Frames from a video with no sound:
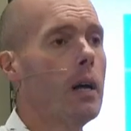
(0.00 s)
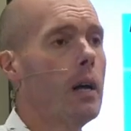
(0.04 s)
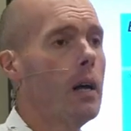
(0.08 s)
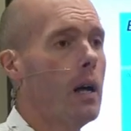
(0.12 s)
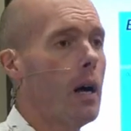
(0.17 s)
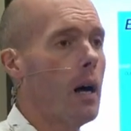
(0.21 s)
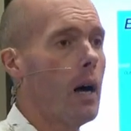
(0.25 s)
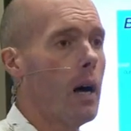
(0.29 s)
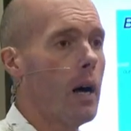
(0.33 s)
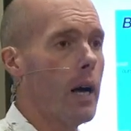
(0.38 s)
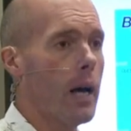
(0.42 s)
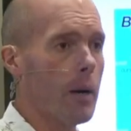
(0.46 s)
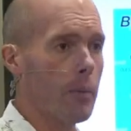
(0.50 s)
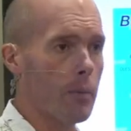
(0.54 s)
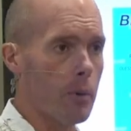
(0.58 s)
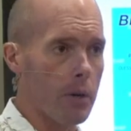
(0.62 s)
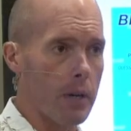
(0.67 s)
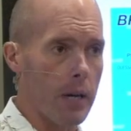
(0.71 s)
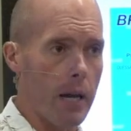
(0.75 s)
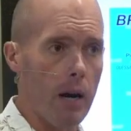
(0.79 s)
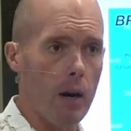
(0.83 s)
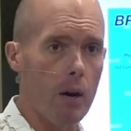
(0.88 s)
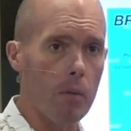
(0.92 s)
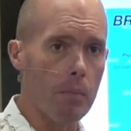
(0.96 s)
and were
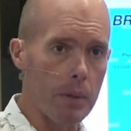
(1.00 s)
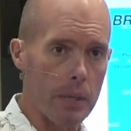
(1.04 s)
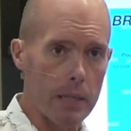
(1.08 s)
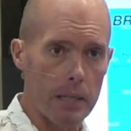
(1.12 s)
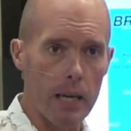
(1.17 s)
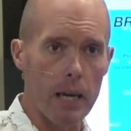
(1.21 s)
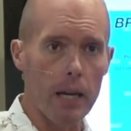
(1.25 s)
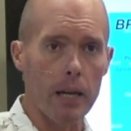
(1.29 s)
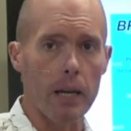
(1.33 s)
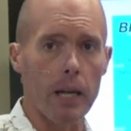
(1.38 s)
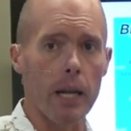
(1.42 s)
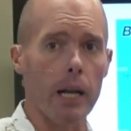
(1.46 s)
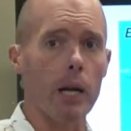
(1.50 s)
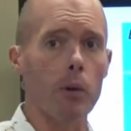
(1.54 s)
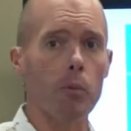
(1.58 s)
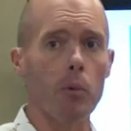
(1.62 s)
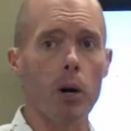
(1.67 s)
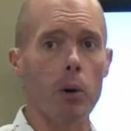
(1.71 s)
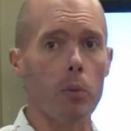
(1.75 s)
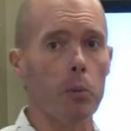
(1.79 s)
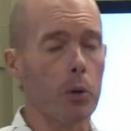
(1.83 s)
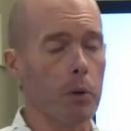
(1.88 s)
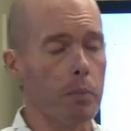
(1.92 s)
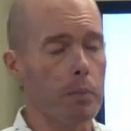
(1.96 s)
now beginning
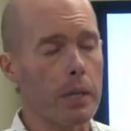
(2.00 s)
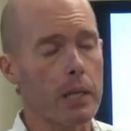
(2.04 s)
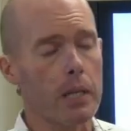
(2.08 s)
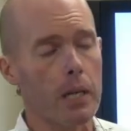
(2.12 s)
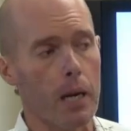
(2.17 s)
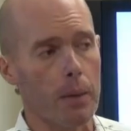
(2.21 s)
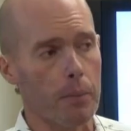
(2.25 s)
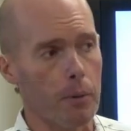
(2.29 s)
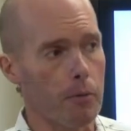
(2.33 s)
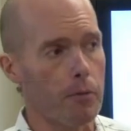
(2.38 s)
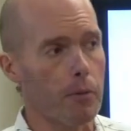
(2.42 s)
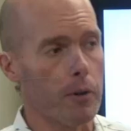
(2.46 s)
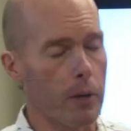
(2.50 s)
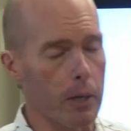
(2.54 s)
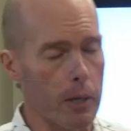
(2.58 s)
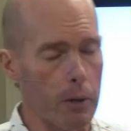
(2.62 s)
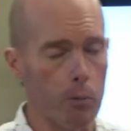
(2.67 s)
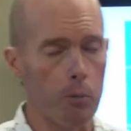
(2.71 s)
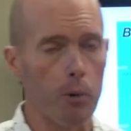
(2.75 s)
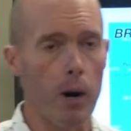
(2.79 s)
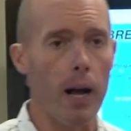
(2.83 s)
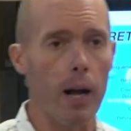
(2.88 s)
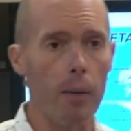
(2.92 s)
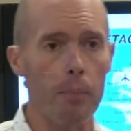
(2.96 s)
what would become a very
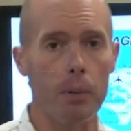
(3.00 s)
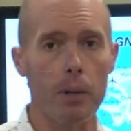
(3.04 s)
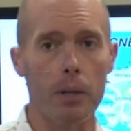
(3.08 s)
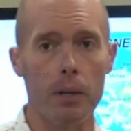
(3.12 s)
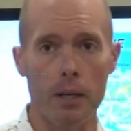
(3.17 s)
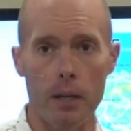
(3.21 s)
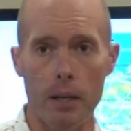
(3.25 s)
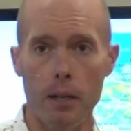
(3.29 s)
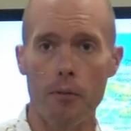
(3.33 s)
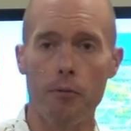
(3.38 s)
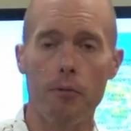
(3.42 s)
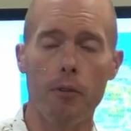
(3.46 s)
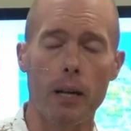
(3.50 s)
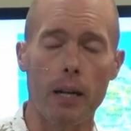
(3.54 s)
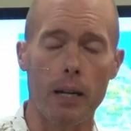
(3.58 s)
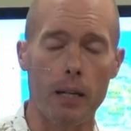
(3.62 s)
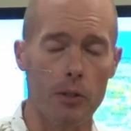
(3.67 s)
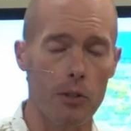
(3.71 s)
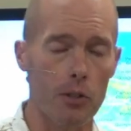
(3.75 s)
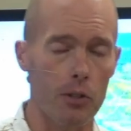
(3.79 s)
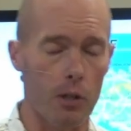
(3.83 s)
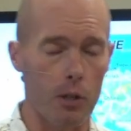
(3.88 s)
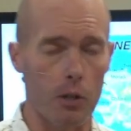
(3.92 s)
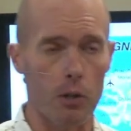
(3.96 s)
rapid
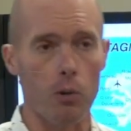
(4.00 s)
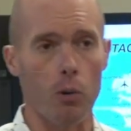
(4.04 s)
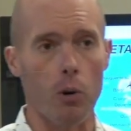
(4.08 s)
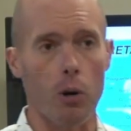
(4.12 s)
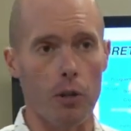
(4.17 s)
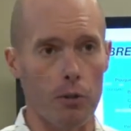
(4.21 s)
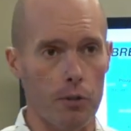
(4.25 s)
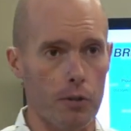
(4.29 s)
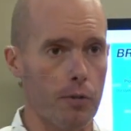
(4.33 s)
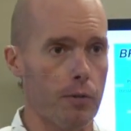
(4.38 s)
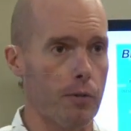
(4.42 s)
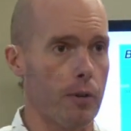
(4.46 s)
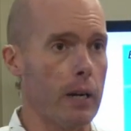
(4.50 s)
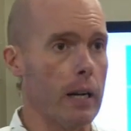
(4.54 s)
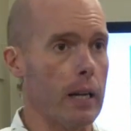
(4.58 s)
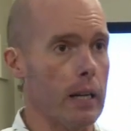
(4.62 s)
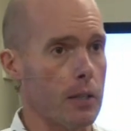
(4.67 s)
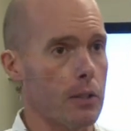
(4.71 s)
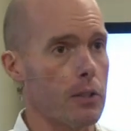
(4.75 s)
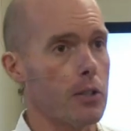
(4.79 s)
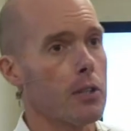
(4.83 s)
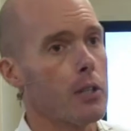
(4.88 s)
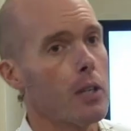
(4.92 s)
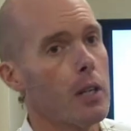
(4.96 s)
advance across
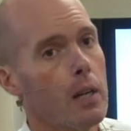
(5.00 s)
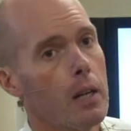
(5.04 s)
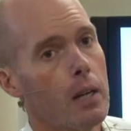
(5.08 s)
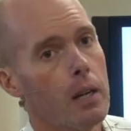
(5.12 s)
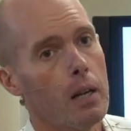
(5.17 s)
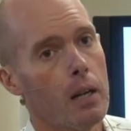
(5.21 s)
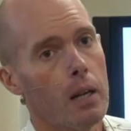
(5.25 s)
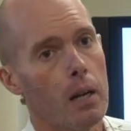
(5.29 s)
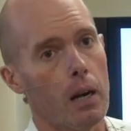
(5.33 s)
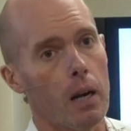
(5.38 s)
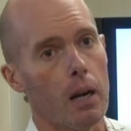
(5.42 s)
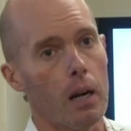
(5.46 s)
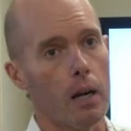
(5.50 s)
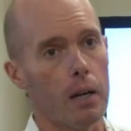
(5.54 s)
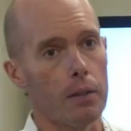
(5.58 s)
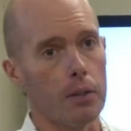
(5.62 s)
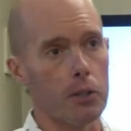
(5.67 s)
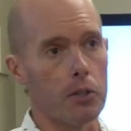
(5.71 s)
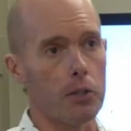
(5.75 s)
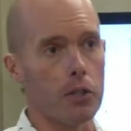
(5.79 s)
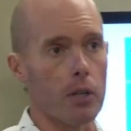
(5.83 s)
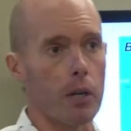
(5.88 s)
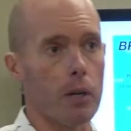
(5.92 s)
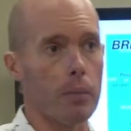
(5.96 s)
France.
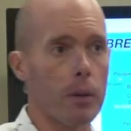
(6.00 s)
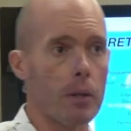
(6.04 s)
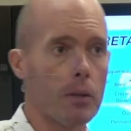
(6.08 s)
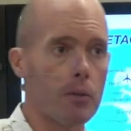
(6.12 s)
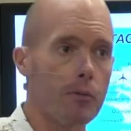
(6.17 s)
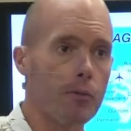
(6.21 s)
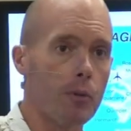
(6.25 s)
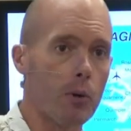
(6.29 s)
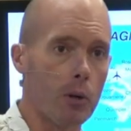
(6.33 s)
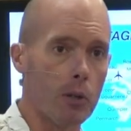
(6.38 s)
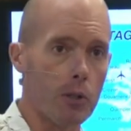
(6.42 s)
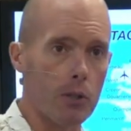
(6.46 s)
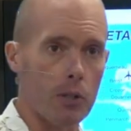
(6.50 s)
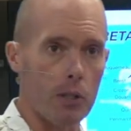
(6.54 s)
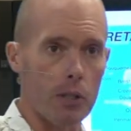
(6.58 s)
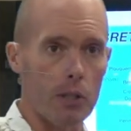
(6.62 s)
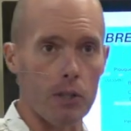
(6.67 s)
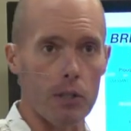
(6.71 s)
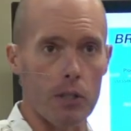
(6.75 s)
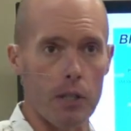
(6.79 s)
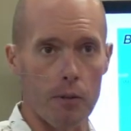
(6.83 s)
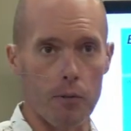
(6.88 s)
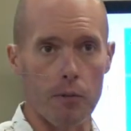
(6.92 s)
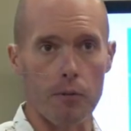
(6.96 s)
The German
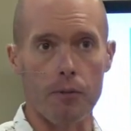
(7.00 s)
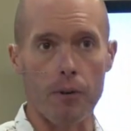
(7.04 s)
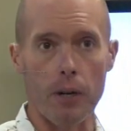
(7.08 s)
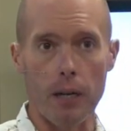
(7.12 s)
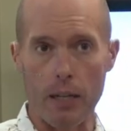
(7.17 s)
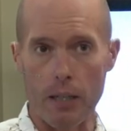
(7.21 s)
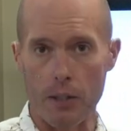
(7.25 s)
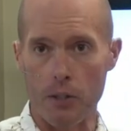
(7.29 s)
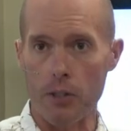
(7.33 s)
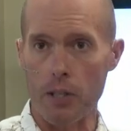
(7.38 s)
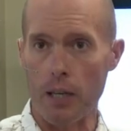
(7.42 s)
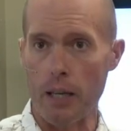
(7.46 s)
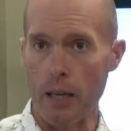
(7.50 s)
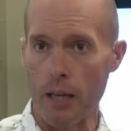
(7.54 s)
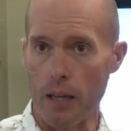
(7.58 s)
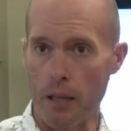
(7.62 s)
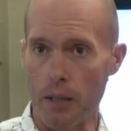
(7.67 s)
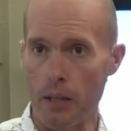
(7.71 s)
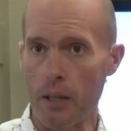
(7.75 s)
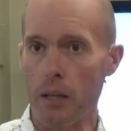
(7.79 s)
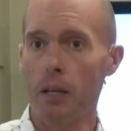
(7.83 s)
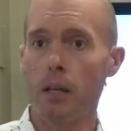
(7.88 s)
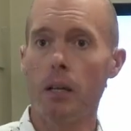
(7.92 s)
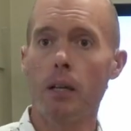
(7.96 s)
forces in France had
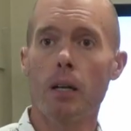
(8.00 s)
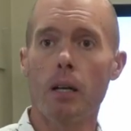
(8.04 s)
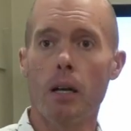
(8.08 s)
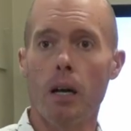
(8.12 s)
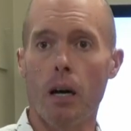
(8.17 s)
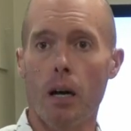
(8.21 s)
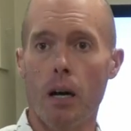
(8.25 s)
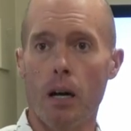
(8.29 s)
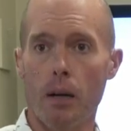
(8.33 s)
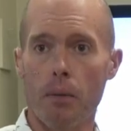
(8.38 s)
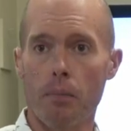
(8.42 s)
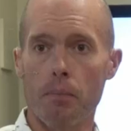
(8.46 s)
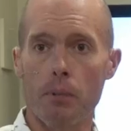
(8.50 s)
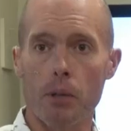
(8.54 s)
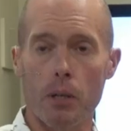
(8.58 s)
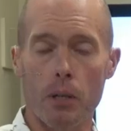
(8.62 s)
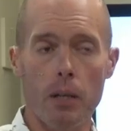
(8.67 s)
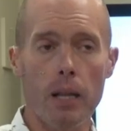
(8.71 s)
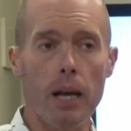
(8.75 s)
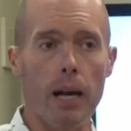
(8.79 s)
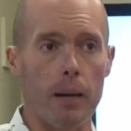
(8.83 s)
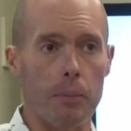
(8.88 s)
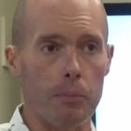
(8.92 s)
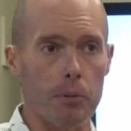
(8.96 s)

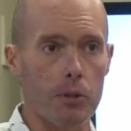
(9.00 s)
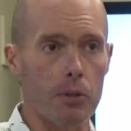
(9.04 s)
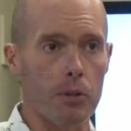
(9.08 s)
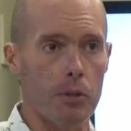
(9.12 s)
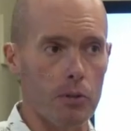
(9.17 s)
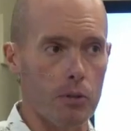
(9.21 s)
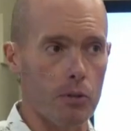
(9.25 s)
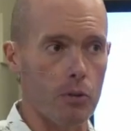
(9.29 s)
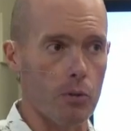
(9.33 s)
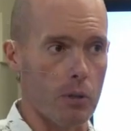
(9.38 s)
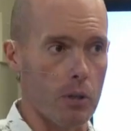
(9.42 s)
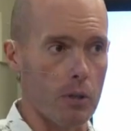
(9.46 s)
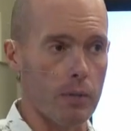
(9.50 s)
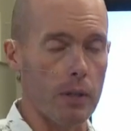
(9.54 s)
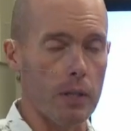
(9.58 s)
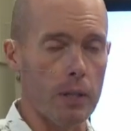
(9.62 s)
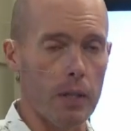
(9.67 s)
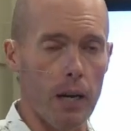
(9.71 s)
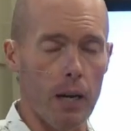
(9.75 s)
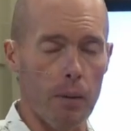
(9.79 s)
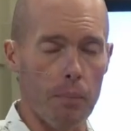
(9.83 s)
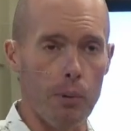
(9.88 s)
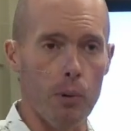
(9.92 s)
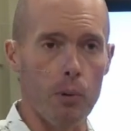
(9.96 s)
collapsed sort of at
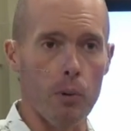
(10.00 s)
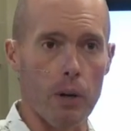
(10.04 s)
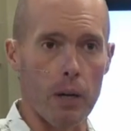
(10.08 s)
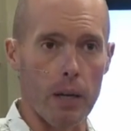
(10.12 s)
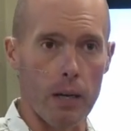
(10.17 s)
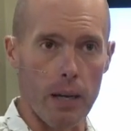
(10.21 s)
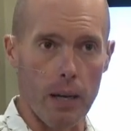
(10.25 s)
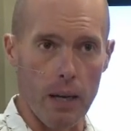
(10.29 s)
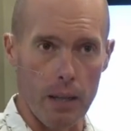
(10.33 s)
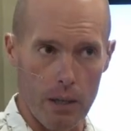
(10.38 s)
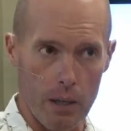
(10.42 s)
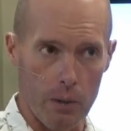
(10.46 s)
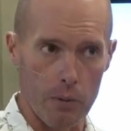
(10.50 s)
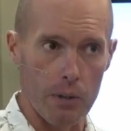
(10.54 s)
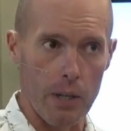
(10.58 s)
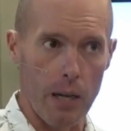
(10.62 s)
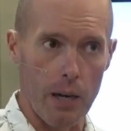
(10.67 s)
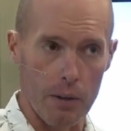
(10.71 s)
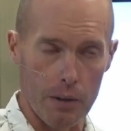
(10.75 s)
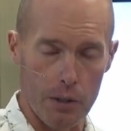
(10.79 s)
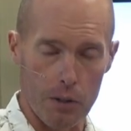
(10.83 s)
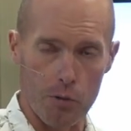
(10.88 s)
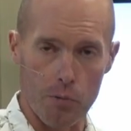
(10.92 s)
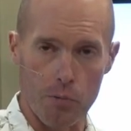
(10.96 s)
that point, and there was
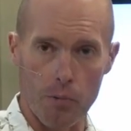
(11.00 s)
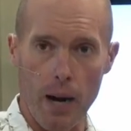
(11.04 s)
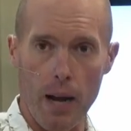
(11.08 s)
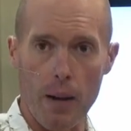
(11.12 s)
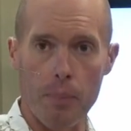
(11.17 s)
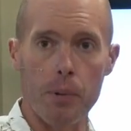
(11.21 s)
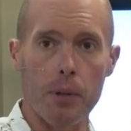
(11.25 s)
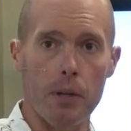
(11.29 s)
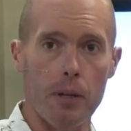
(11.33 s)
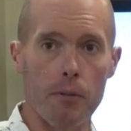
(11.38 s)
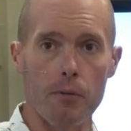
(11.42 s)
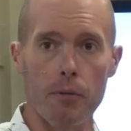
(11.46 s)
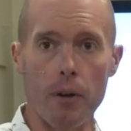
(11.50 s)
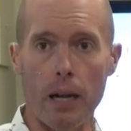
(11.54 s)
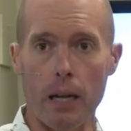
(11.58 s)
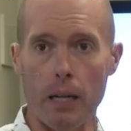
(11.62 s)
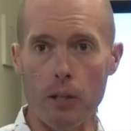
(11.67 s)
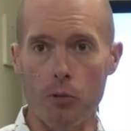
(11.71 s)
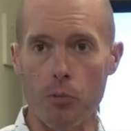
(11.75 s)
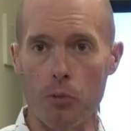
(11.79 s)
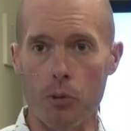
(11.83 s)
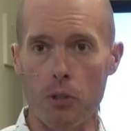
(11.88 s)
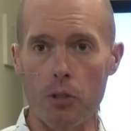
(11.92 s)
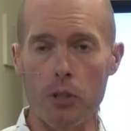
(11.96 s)
now this rapid
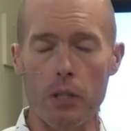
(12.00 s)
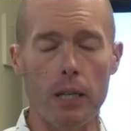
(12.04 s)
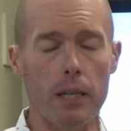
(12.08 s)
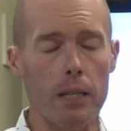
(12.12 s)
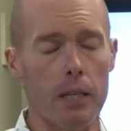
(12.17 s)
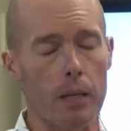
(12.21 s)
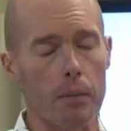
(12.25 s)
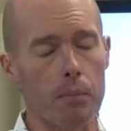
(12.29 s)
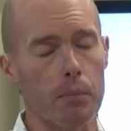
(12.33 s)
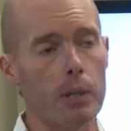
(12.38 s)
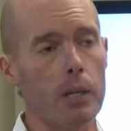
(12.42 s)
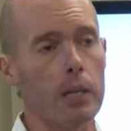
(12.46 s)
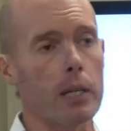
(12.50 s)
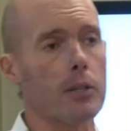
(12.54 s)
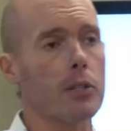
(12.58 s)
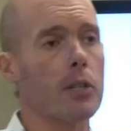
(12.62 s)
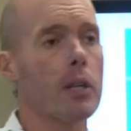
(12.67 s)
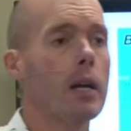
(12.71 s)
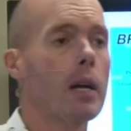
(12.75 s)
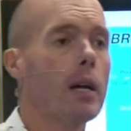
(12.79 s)
advance was taking place.